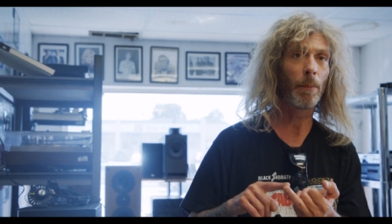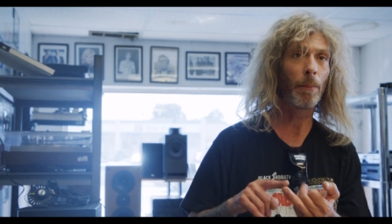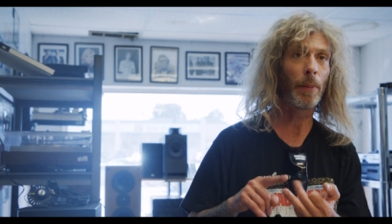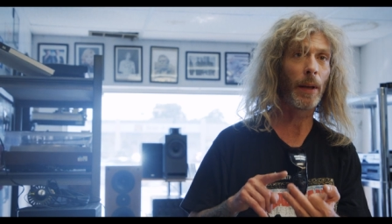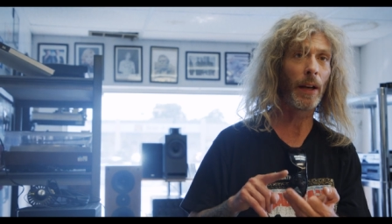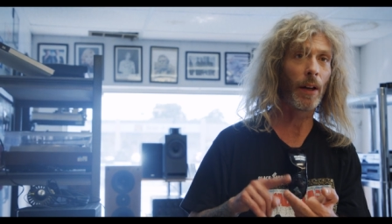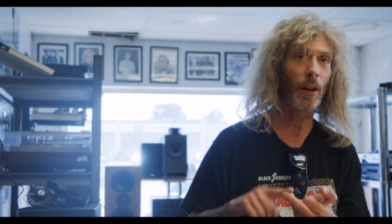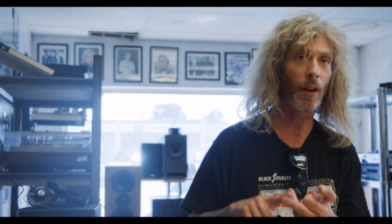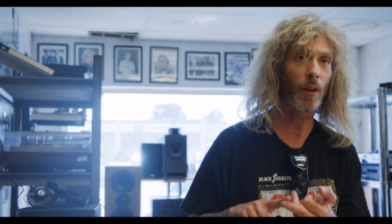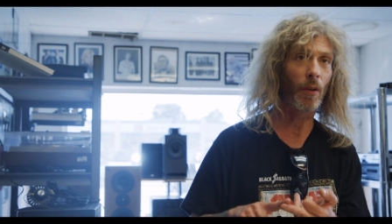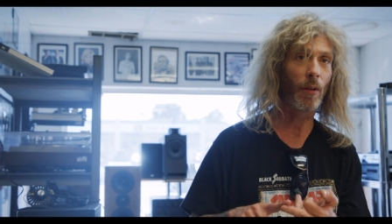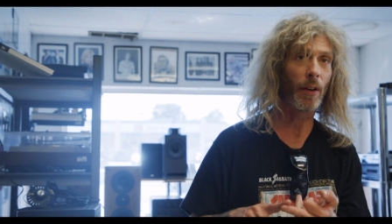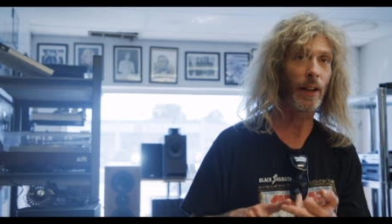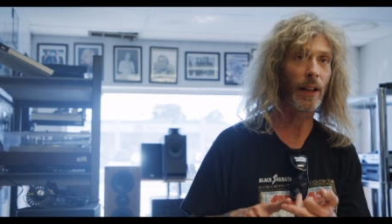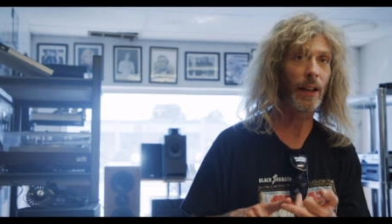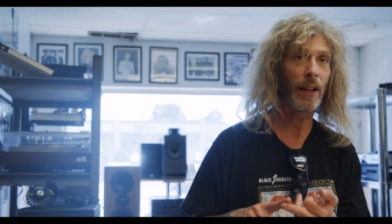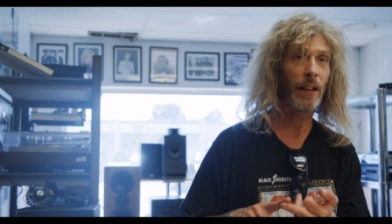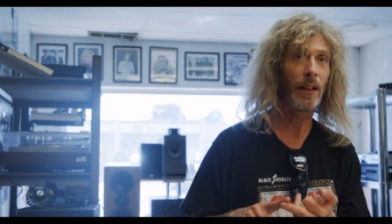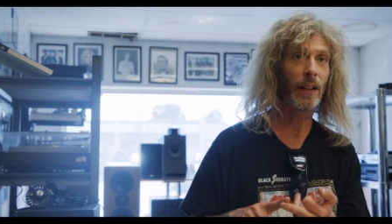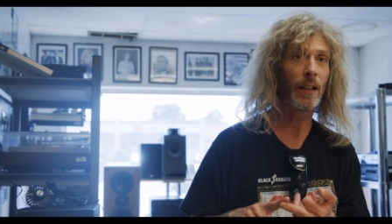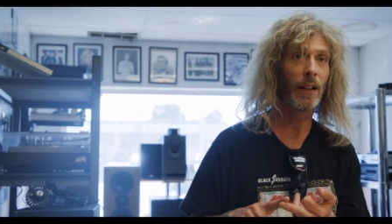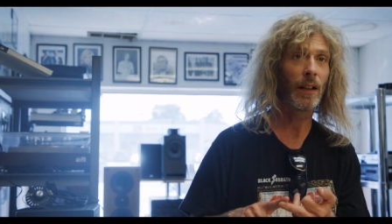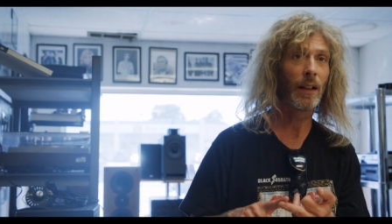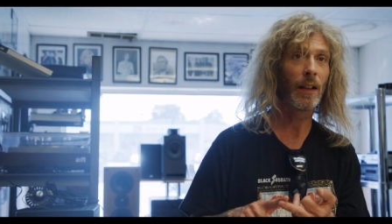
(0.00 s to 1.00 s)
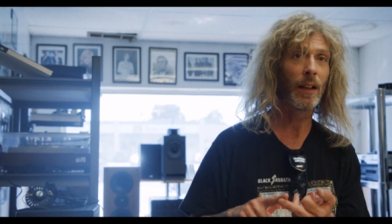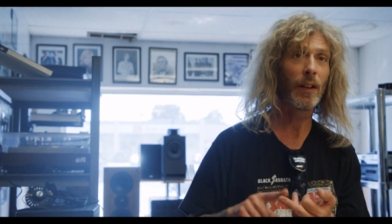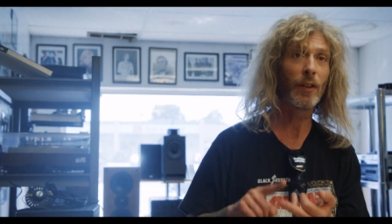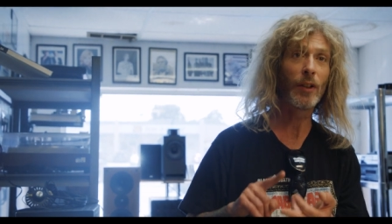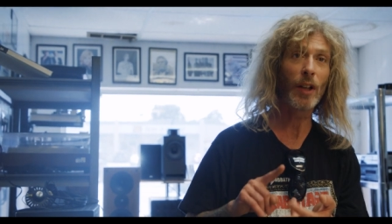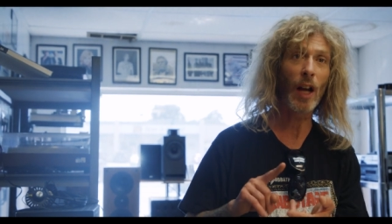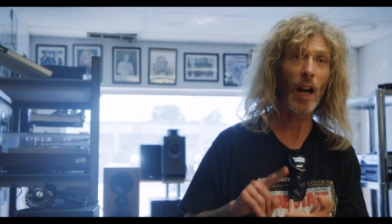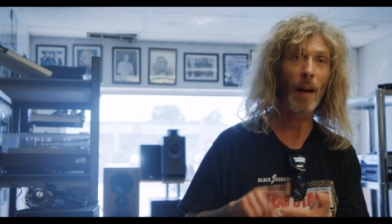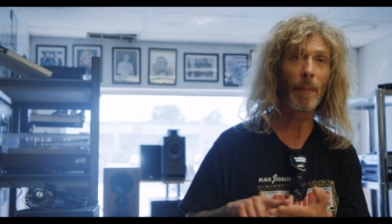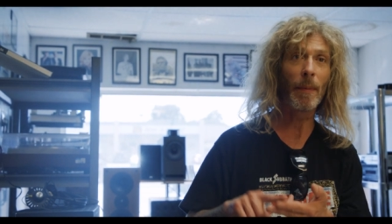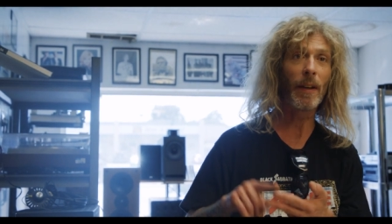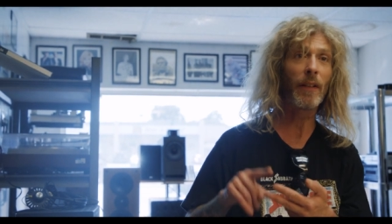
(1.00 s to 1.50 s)
Peter Green,
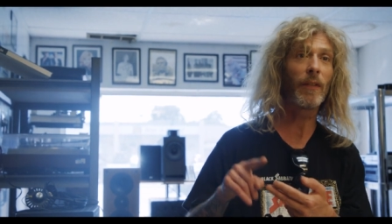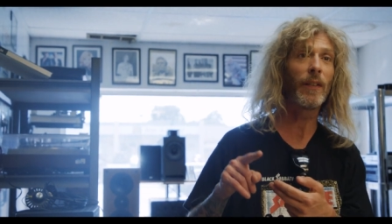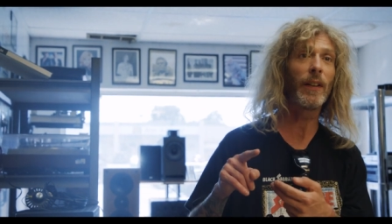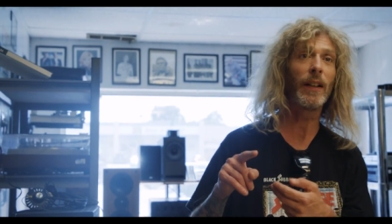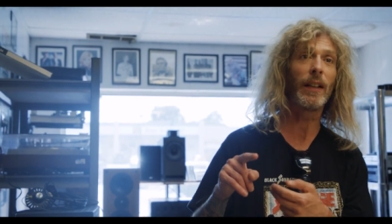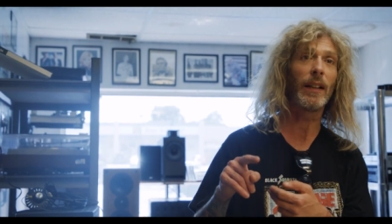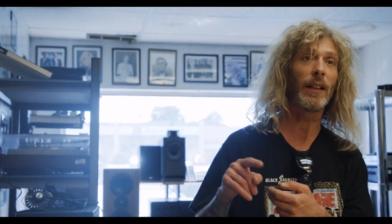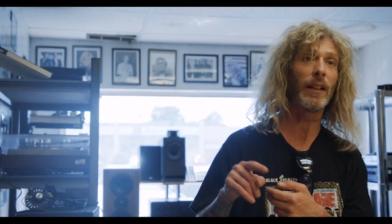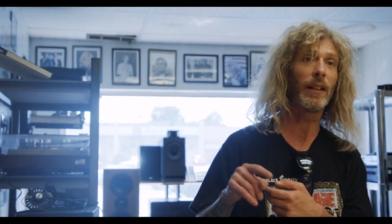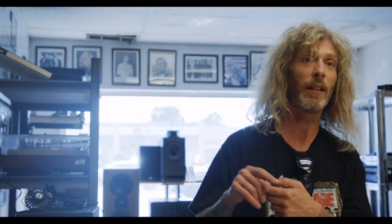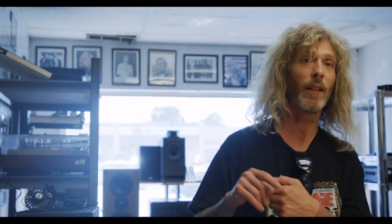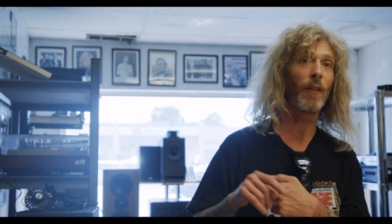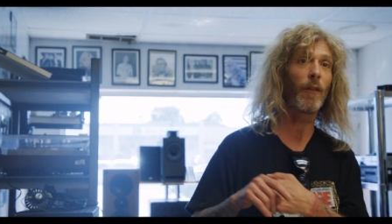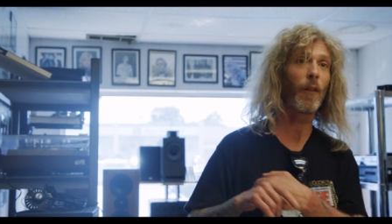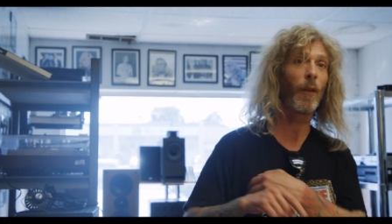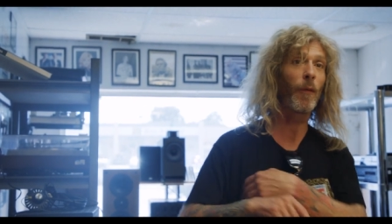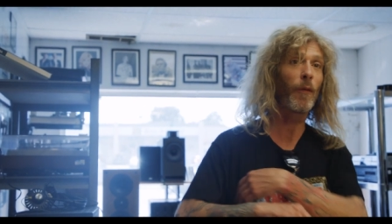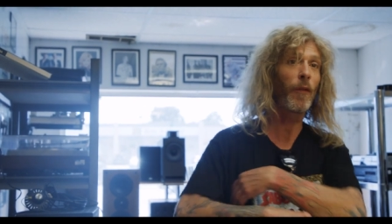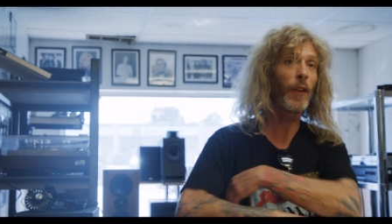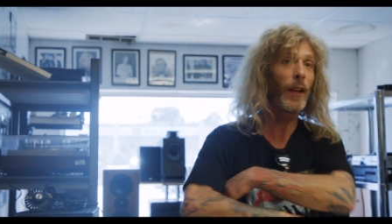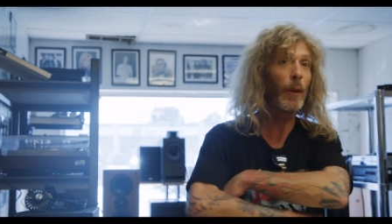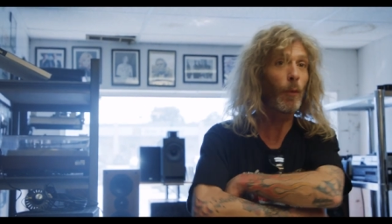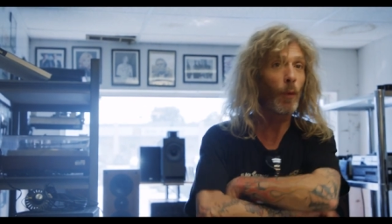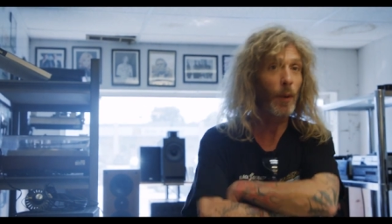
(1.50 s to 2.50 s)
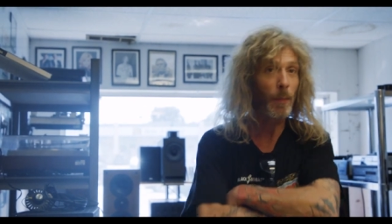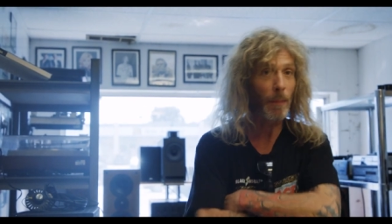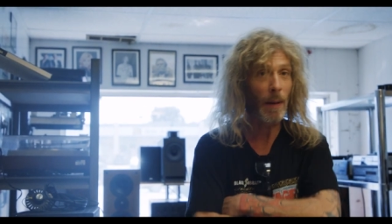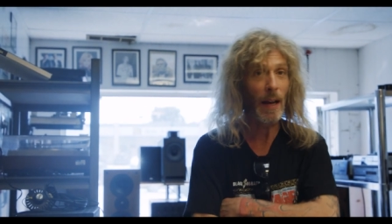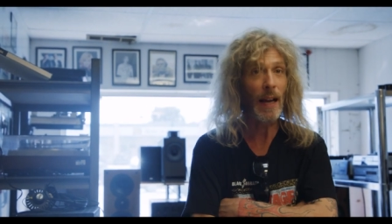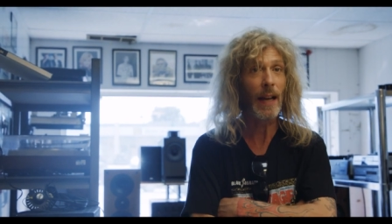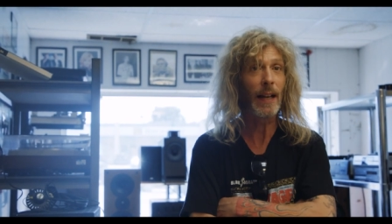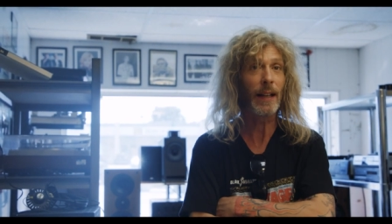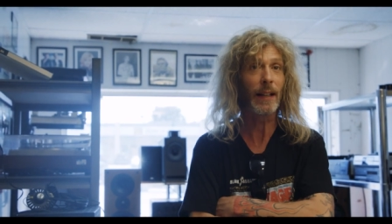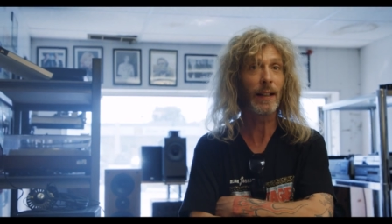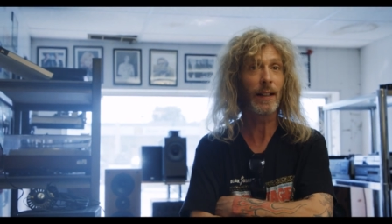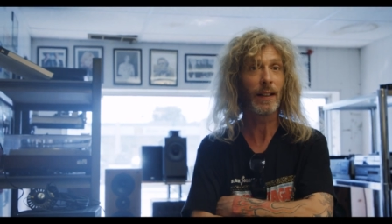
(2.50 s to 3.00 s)
John McVie from Fleetwood
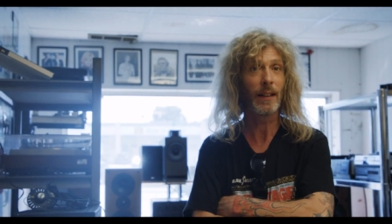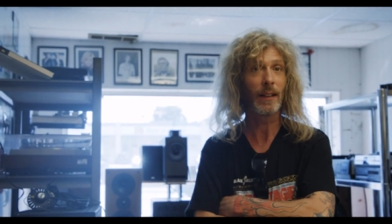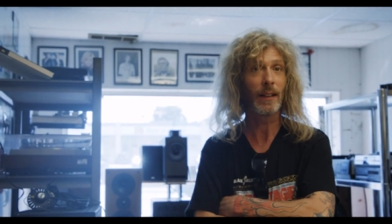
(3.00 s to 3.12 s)
Mac.